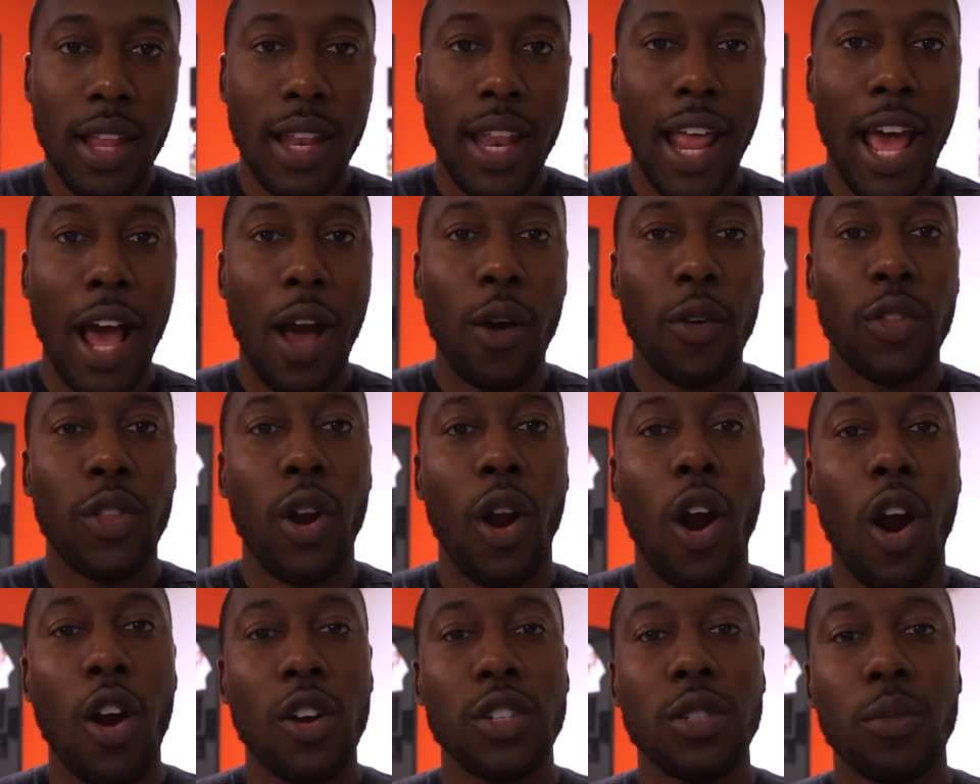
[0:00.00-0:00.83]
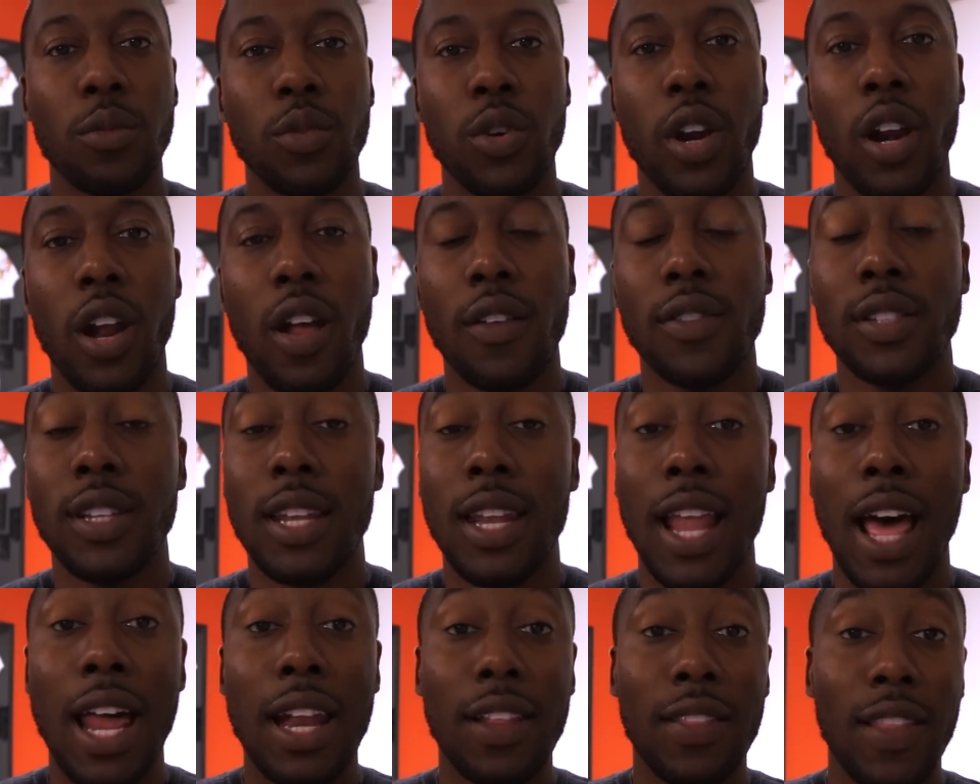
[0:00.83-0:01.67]
Now, there are some trade-offs,
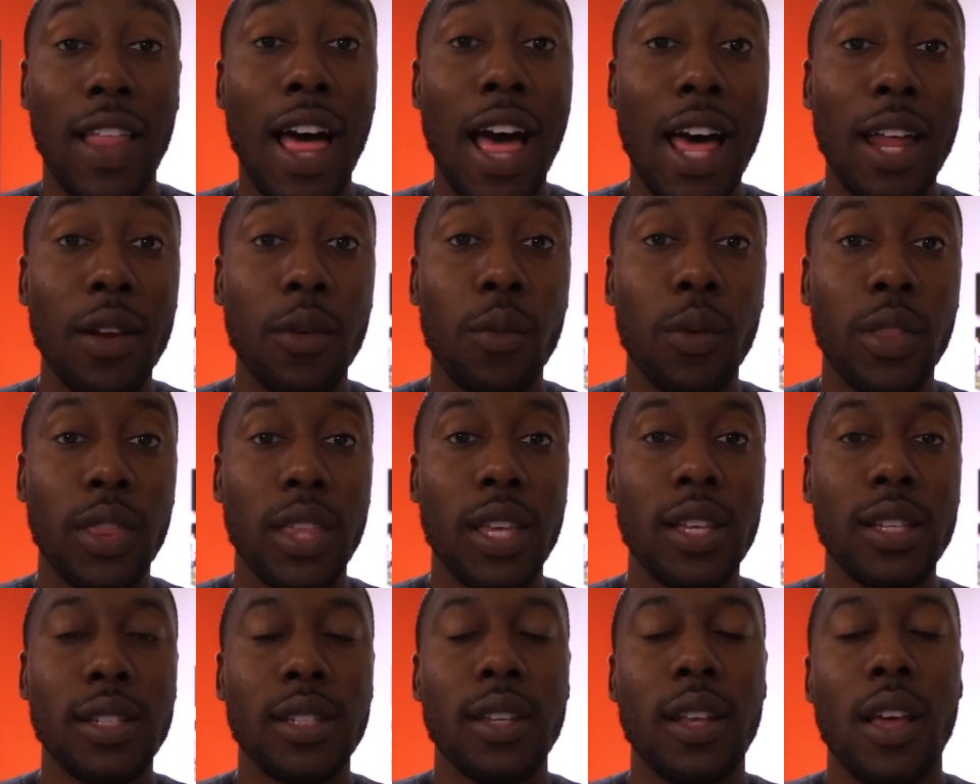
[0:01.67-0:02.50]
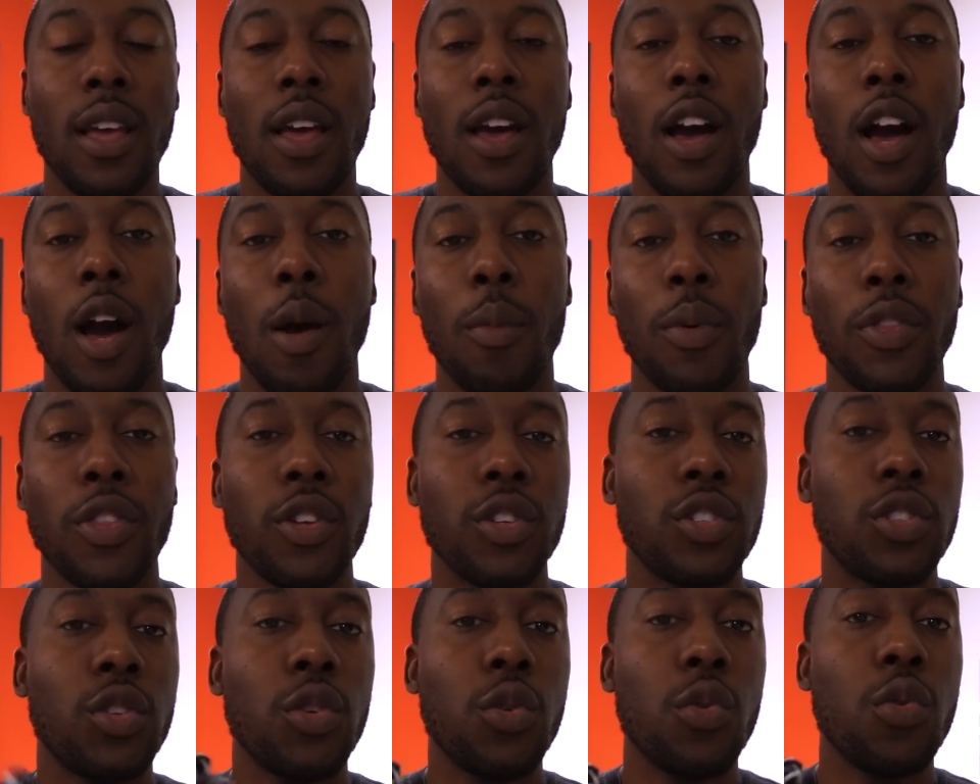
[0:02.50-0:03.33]
not a lot with this, but
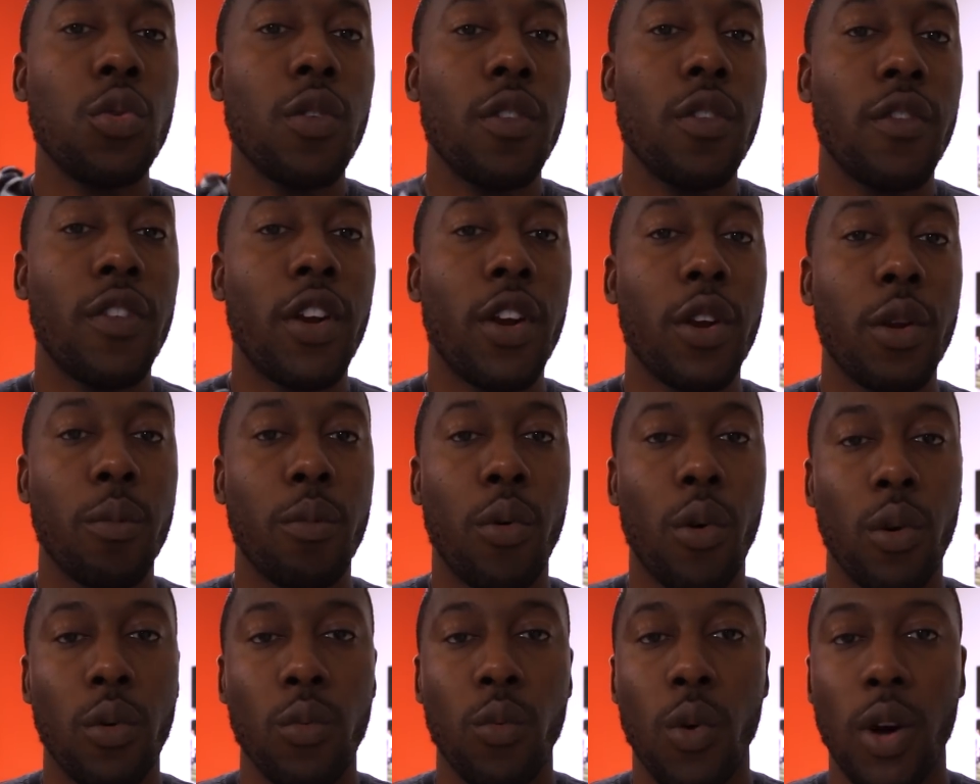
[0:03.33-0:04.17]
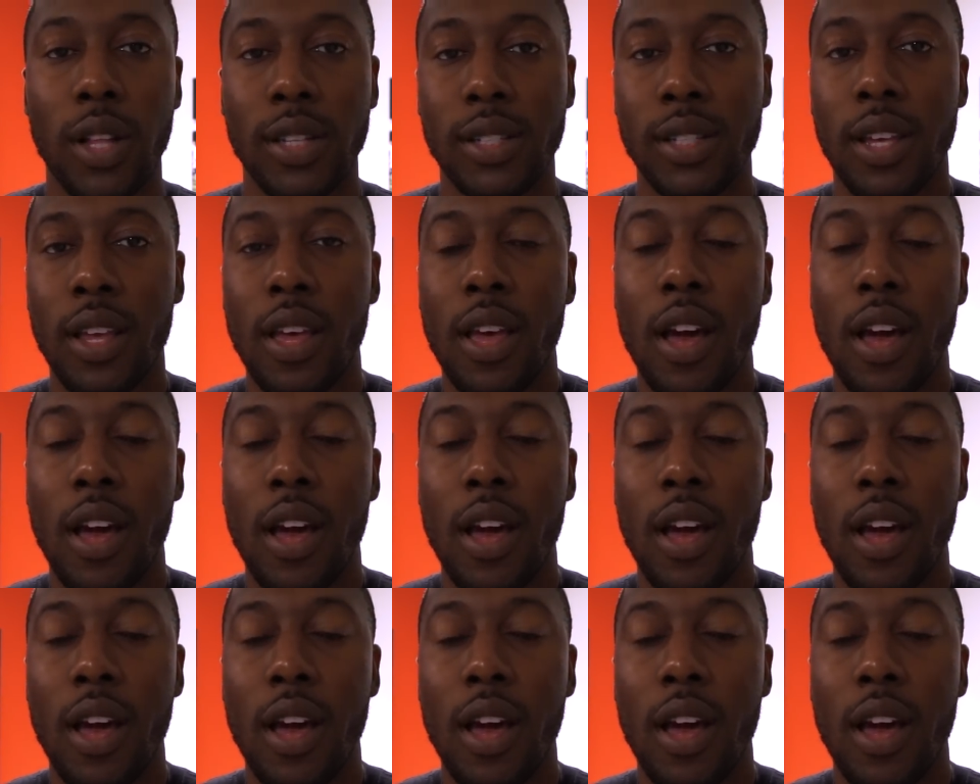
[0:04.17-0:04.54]
there's two very important ones.